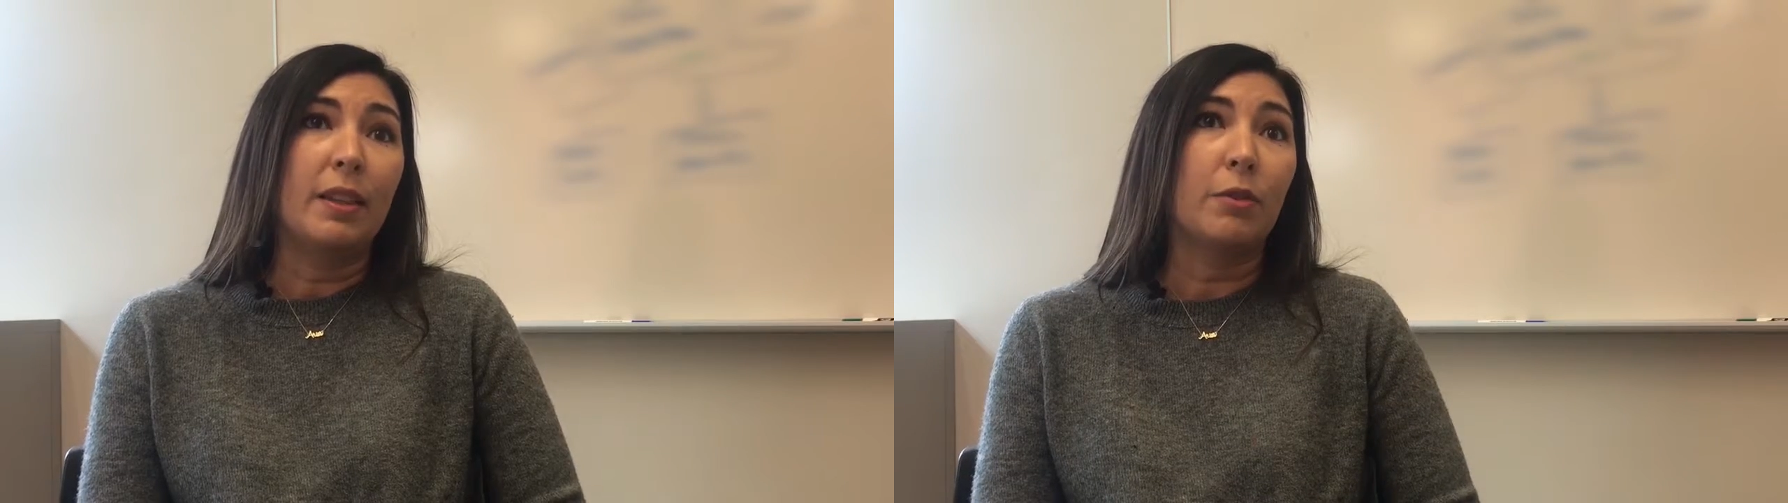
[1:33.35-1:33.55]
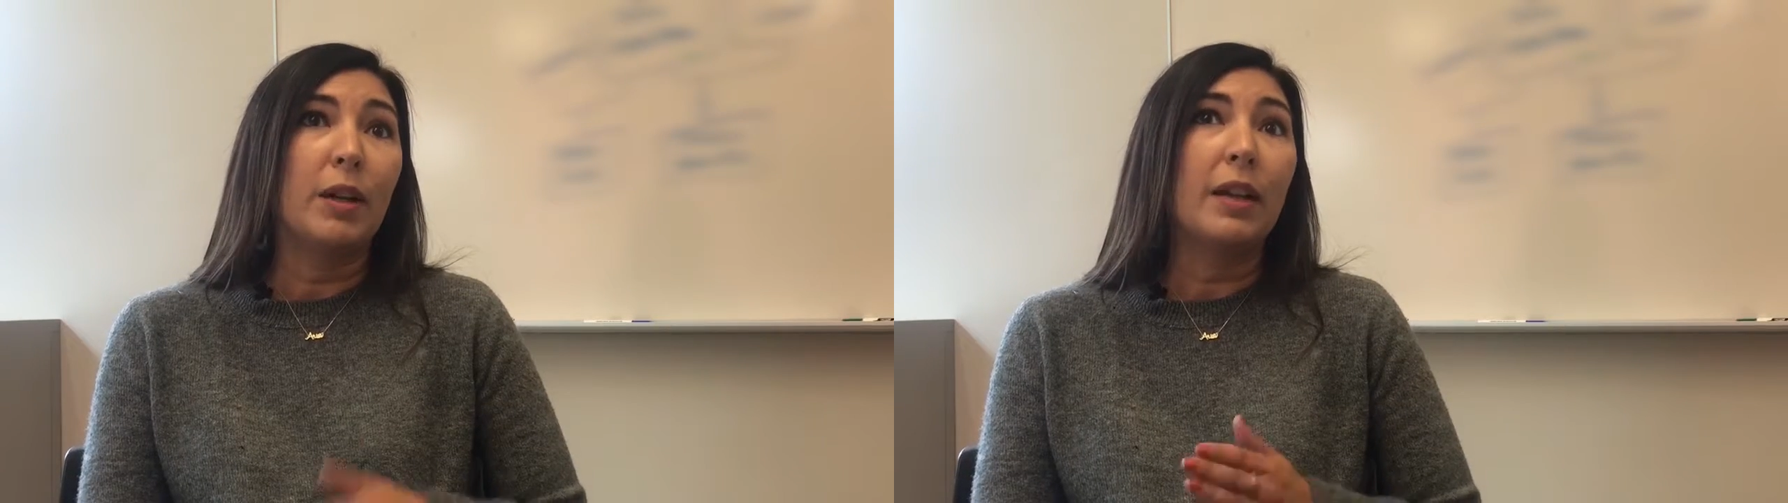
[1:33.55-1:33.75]

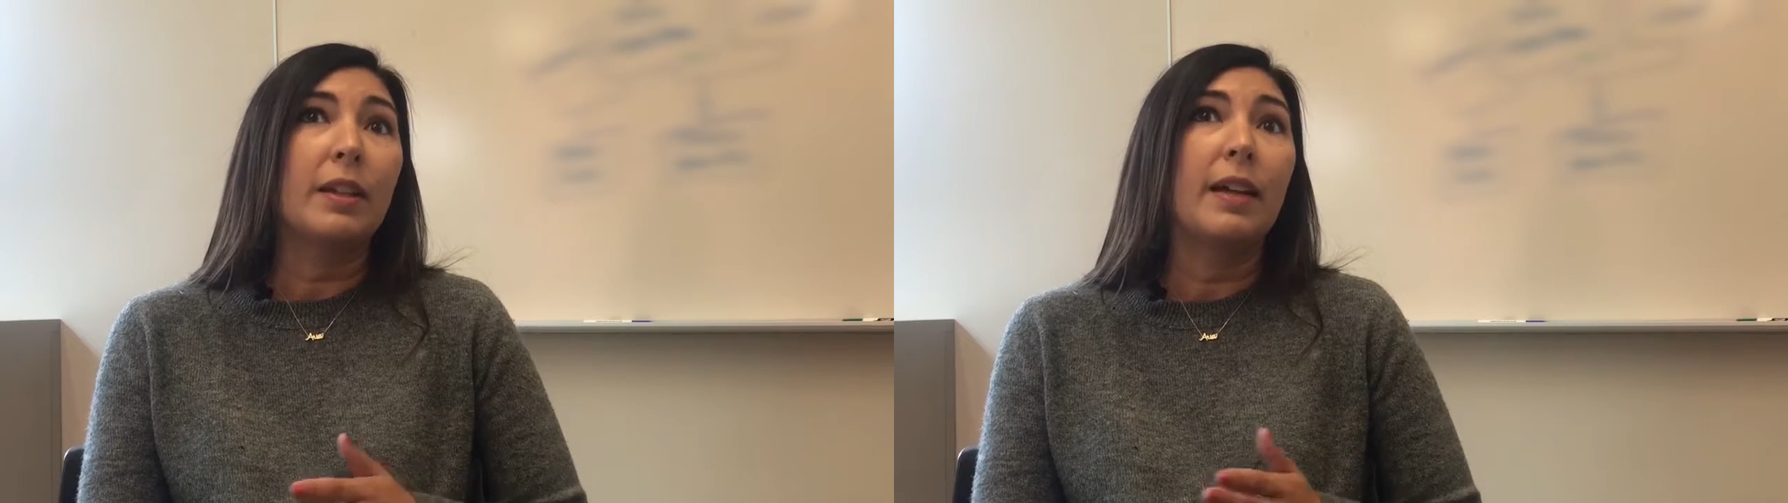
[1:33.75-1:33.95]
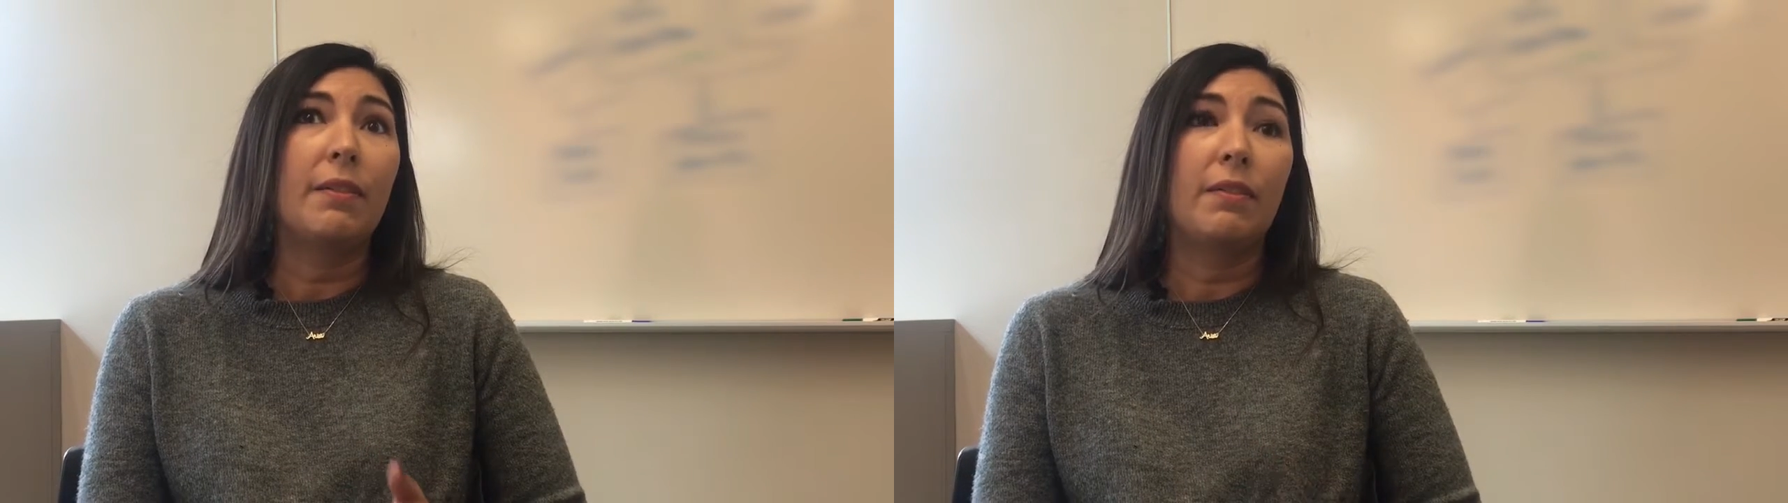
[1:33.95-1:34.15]
throughout the
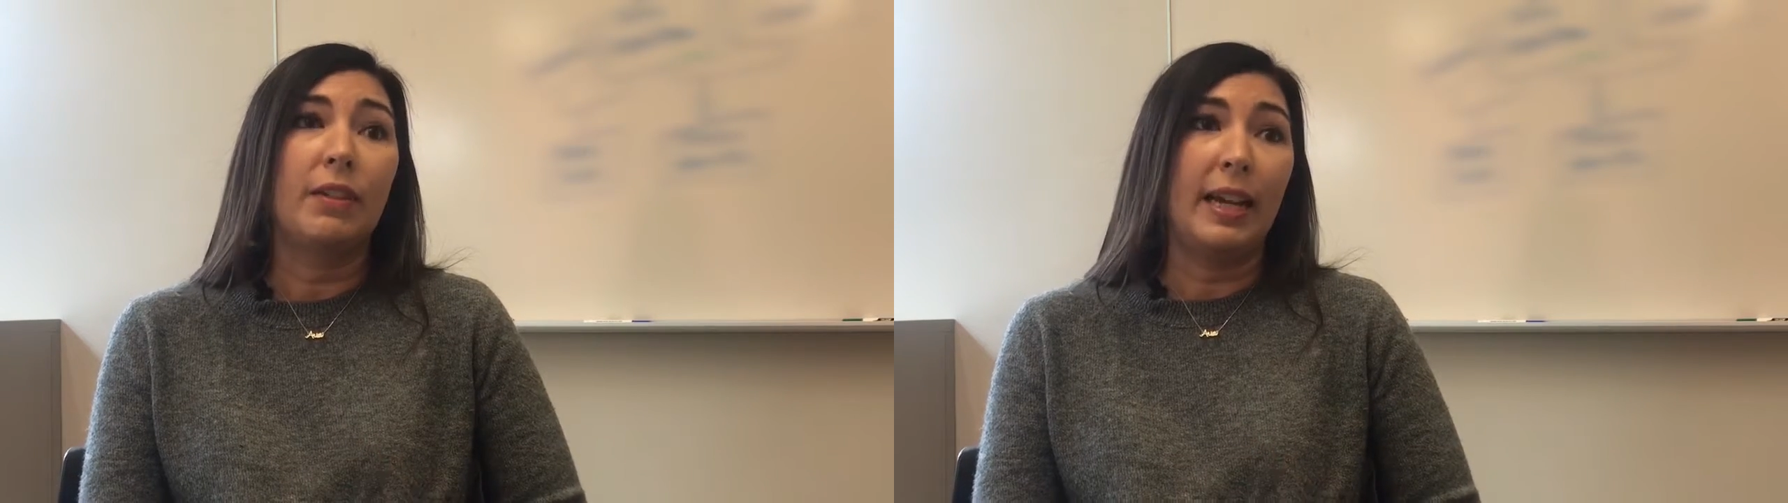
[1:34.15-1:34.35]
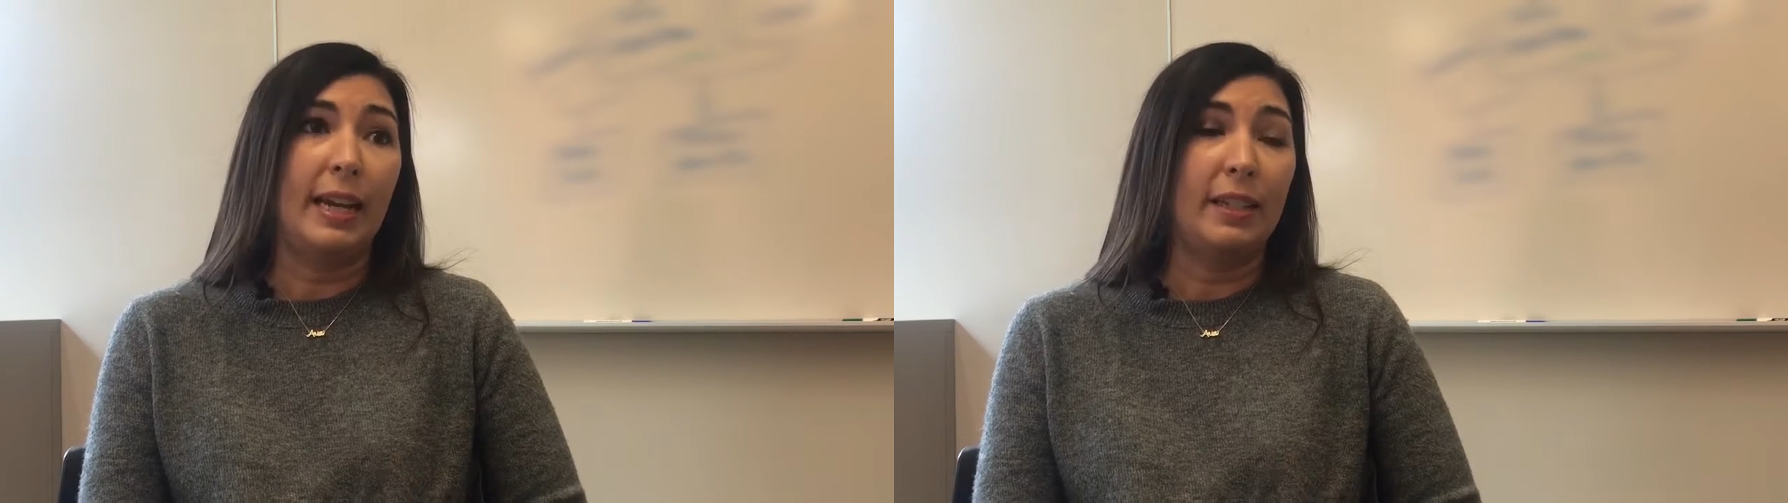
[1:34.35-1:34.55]
life of a
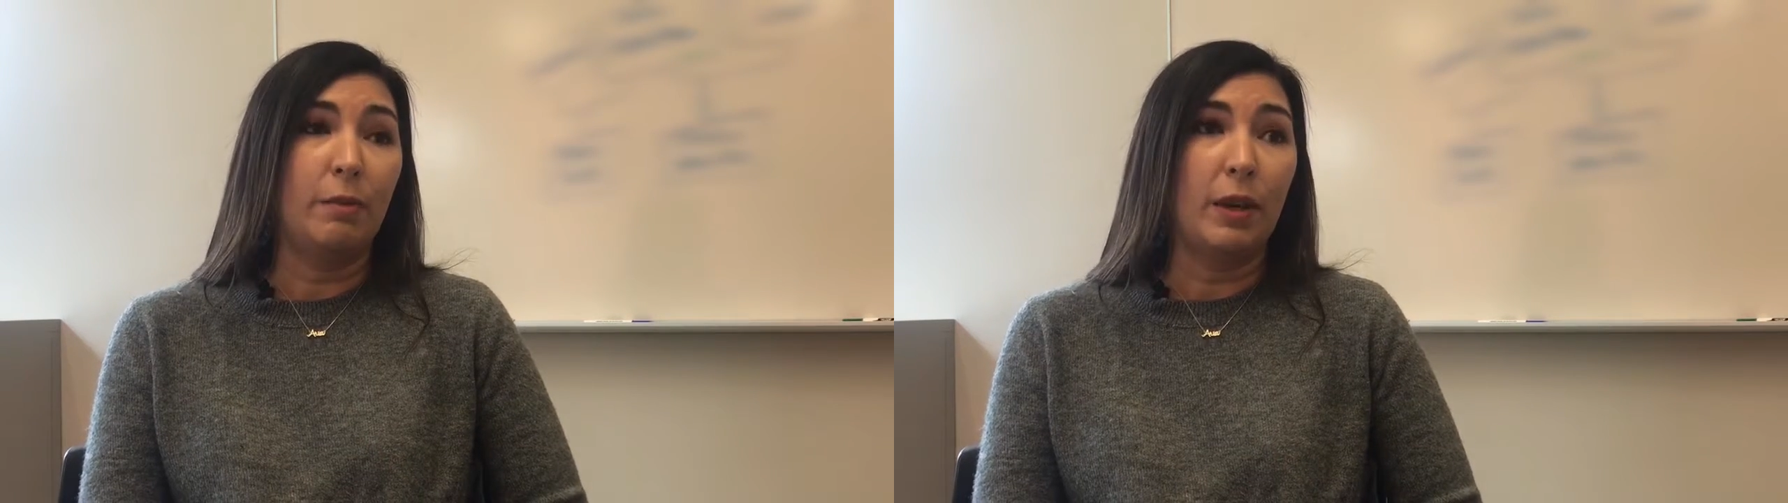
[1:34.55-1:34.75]
case,